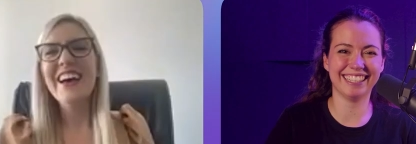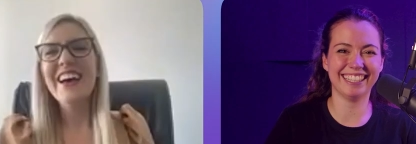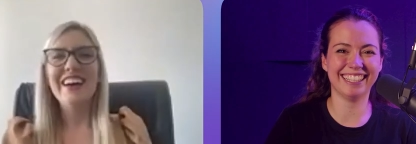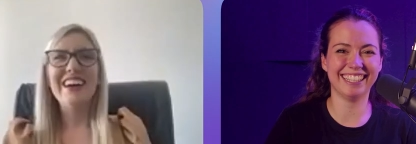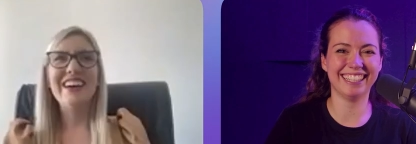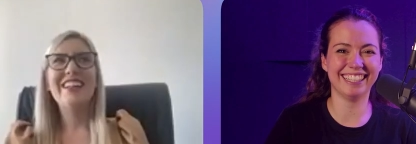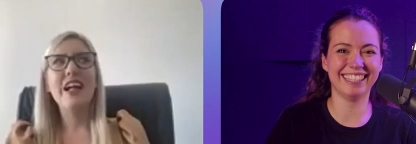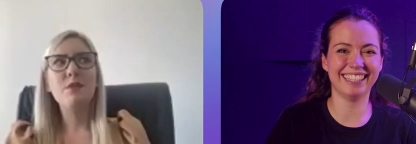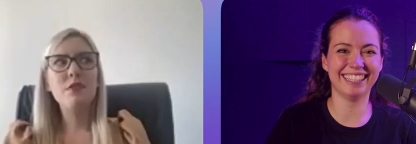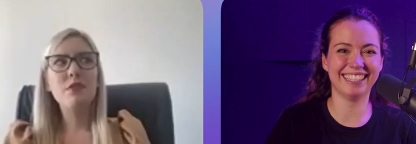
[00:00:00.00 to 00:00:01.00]
Speaker 1: it
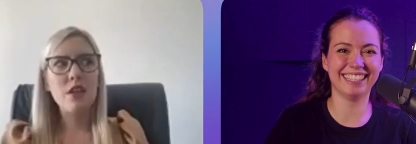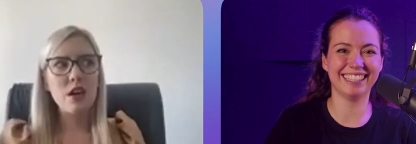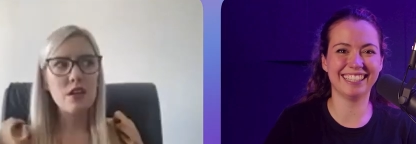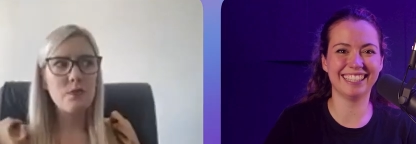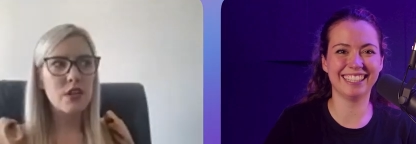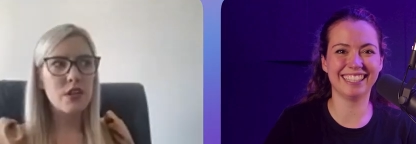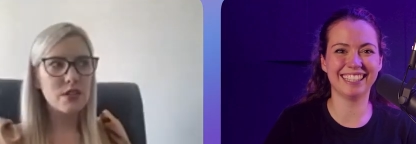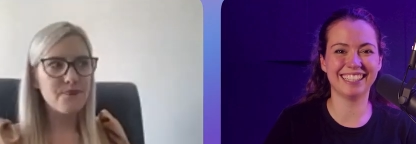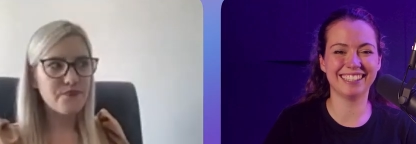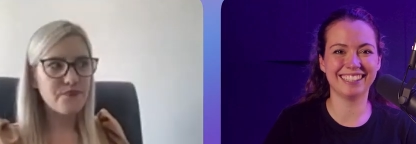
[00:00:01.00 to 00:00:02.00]
helped a lot because
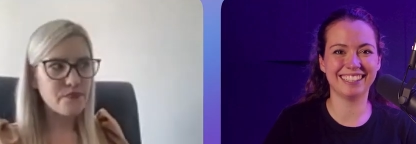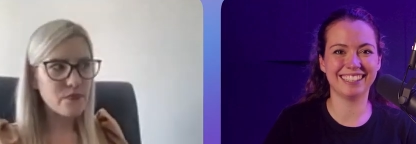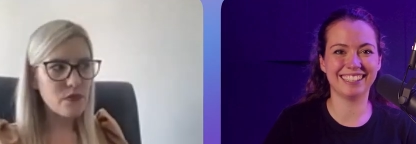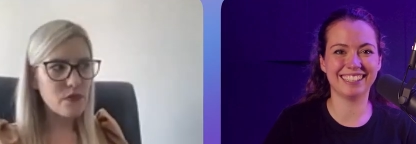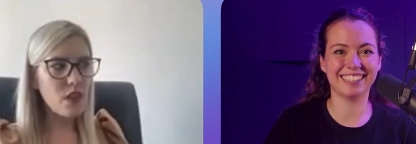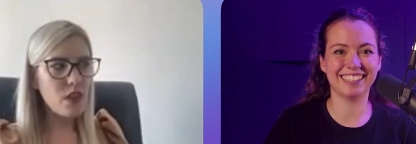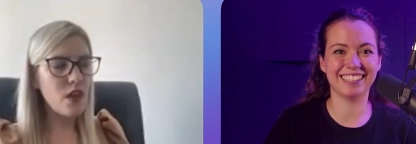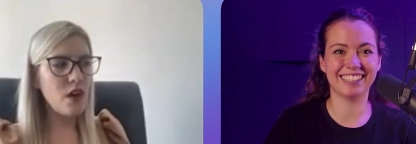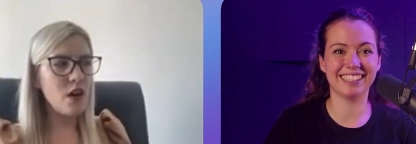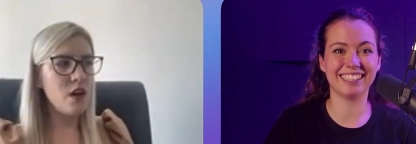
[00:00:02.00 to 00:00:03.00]

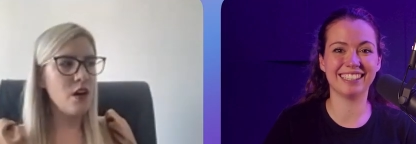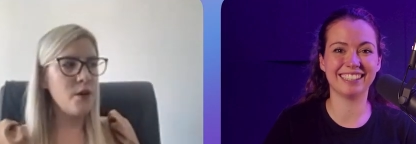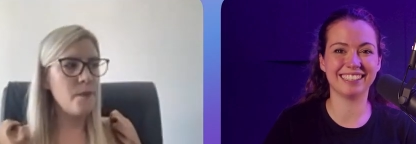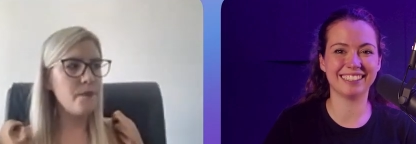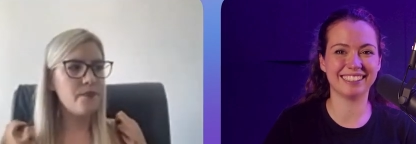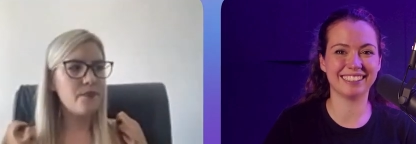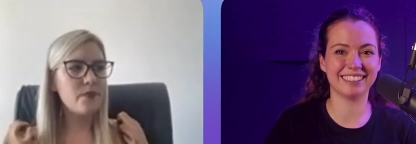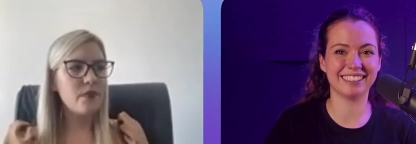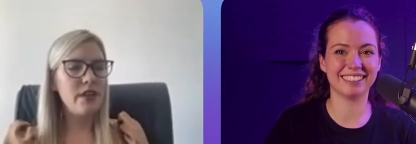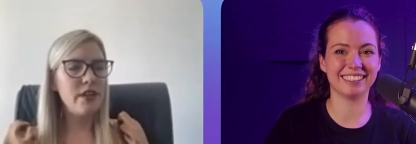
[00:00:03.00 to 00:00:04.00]
um,
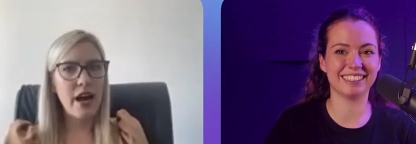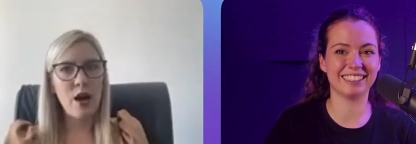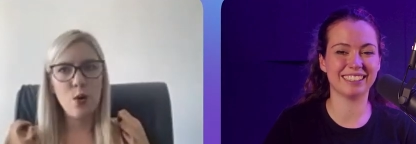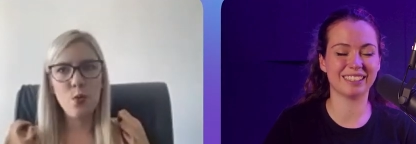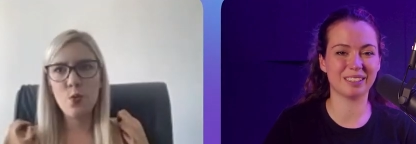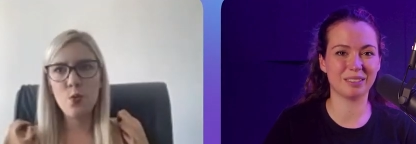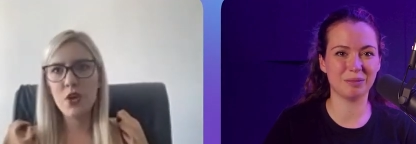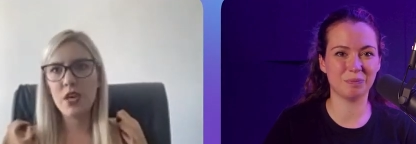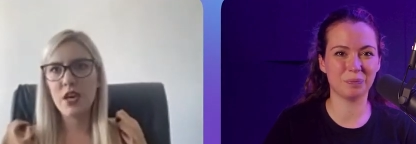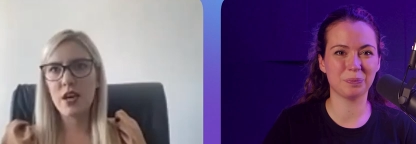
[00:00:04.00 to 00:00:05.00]
now we
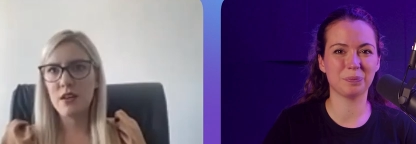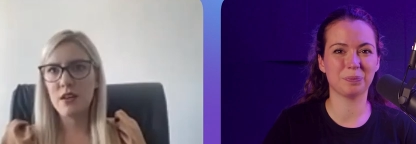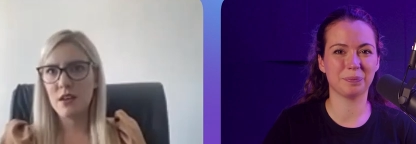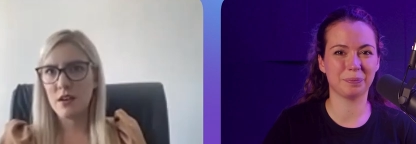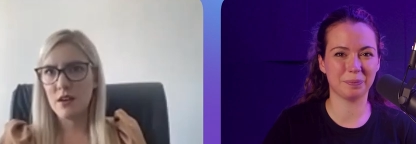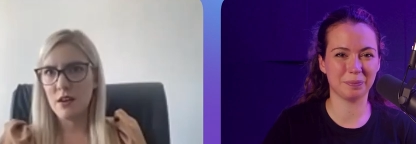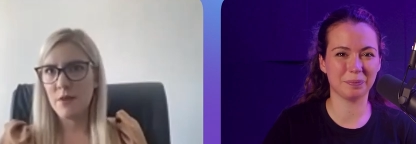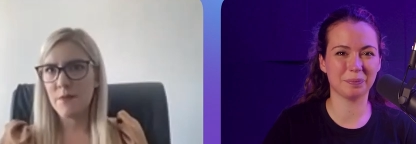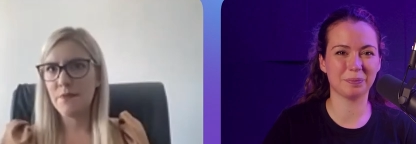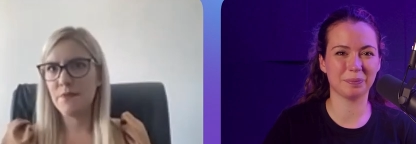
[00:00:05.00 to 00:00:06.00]
can
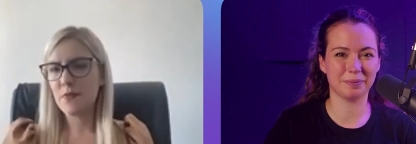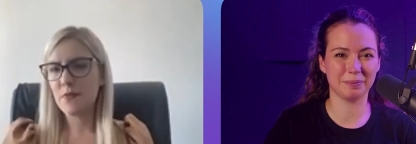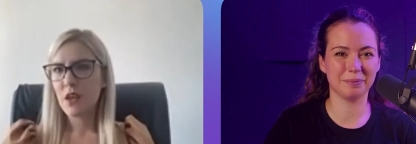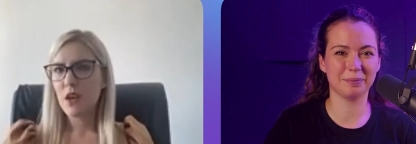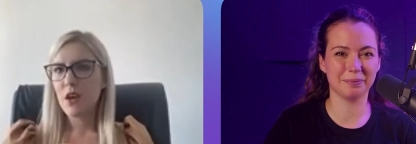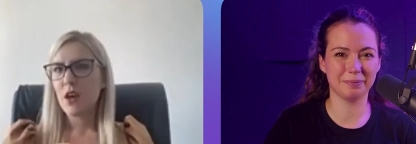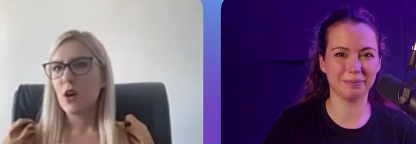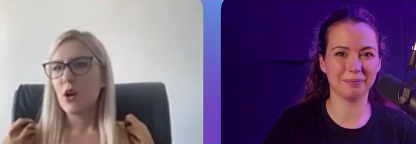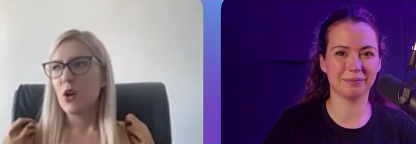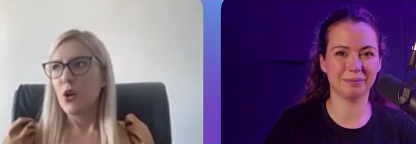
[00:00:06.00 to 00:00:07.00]
um,
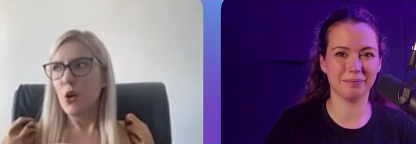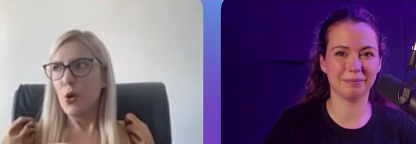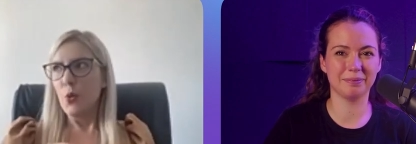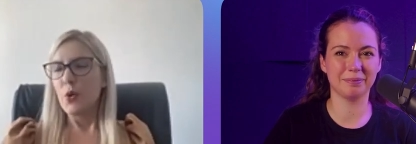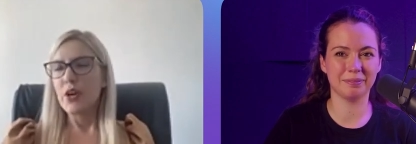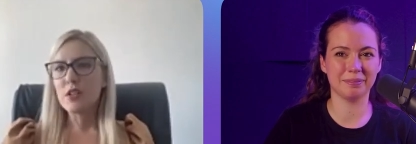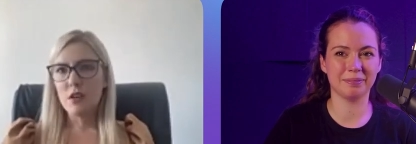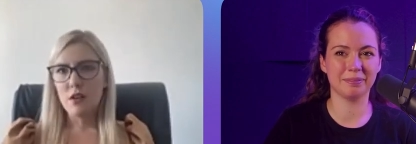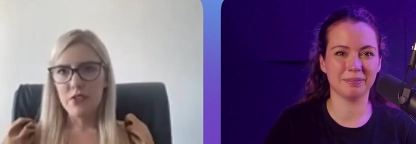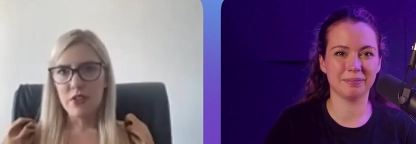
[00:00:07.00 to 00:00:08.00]
we can
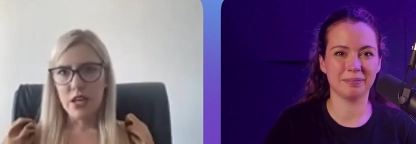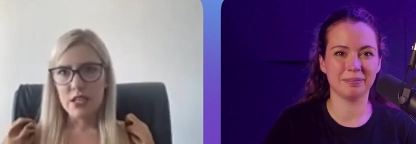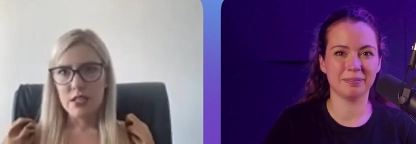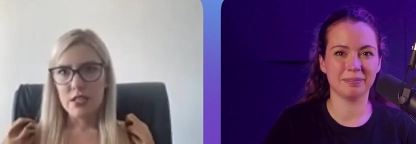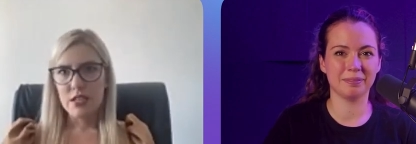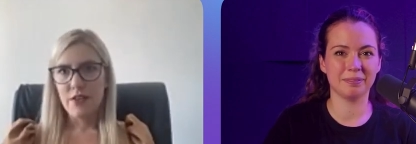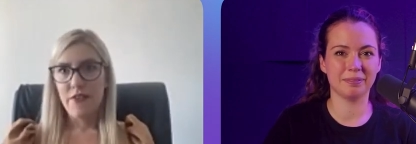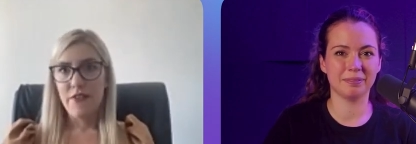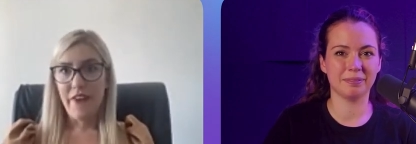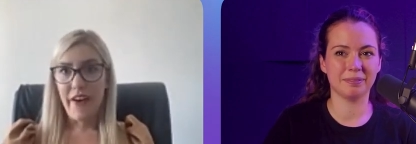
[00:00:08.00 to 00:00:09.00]
solve things
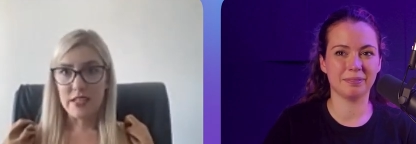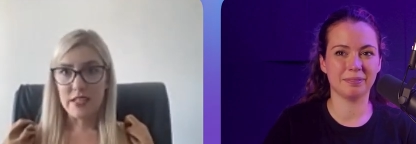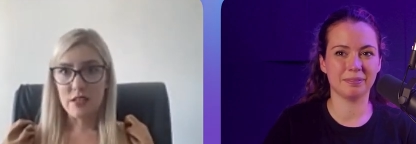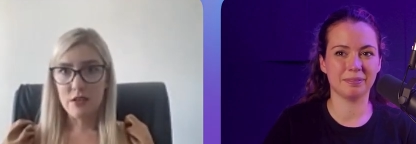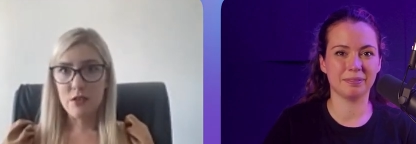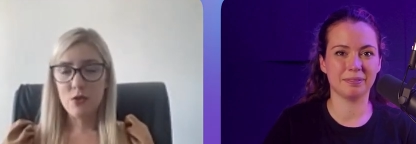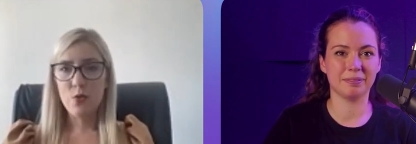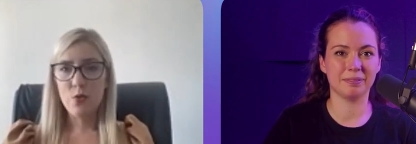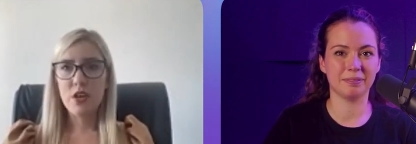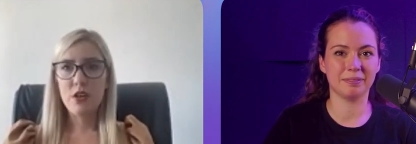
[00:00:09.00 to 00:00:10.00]
faster.
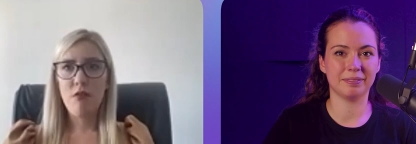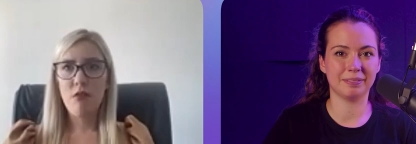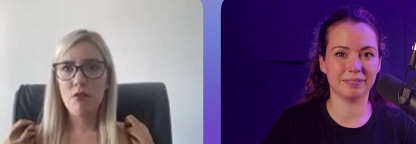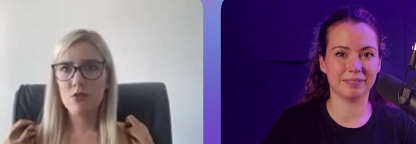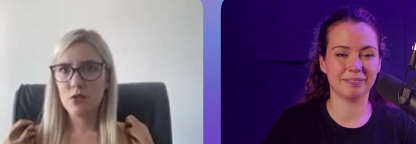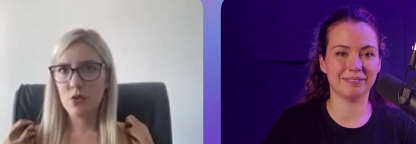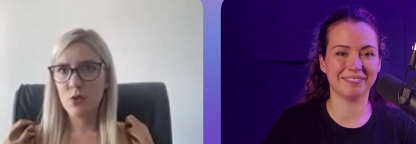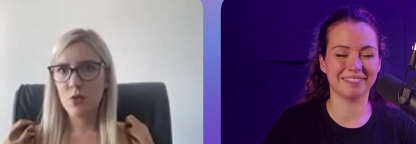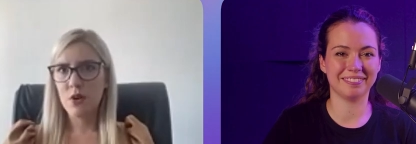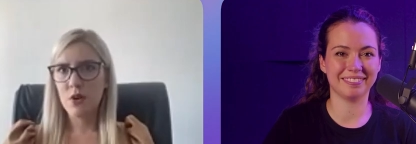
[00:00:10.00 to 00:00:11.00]
We can
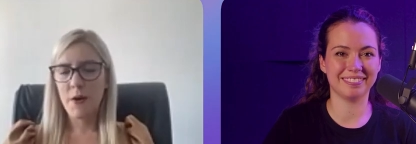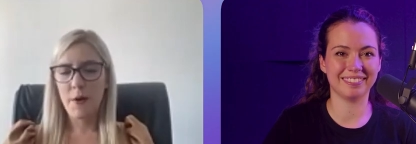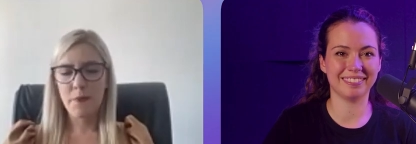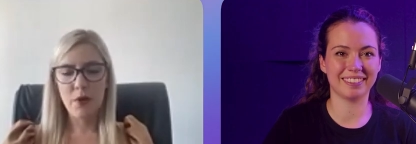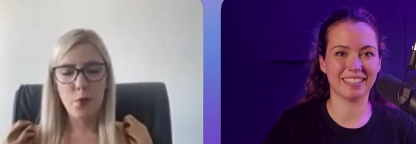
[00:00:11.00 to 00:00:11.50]
also, um, if